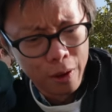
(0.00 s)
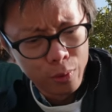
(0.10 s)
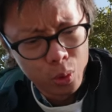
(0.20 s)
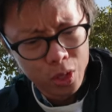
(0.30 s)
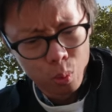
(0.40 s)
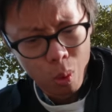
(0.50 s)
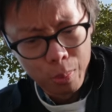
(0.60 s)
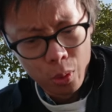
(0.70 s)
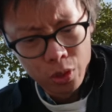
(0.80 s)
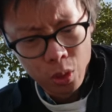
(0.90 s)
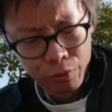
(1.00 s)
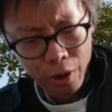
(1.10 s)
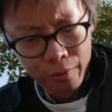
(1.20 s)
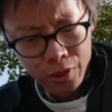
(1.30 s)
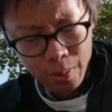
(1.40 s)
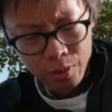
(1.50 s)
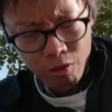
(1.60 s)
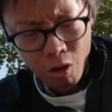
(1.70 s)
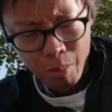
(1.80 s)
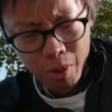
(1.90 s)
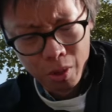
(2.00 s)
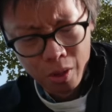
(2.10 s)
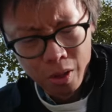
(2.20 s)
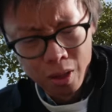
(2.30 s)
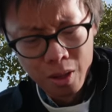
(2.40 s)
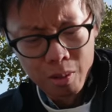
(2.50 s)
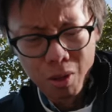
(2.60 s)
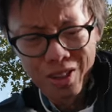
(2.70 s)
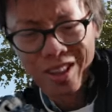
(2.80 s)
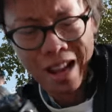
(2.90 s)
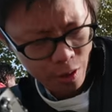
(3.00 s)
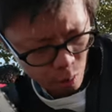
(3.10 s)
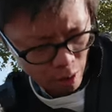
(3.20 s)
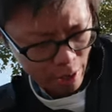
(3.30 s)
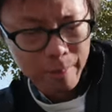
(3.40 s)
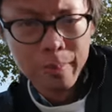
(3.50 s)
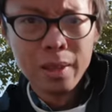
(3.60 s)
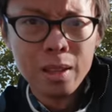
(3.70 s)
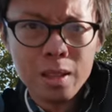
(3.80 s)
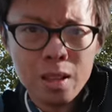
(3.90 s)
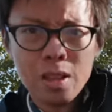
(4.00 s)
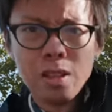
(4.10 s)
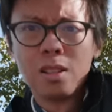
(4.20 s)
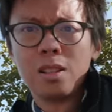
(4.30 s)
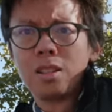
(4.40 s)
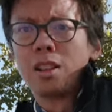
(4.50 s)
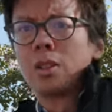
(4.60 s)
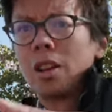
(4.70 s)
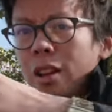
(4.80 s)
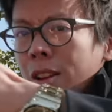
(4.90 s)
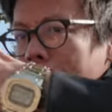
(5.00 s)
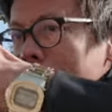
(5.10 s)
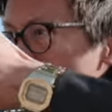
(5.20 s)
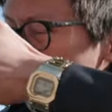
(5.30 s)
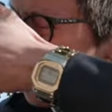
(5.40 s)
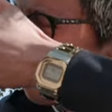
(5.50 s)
Of course, it's 1.25 times crop, but I can handle that. Okay, let's go.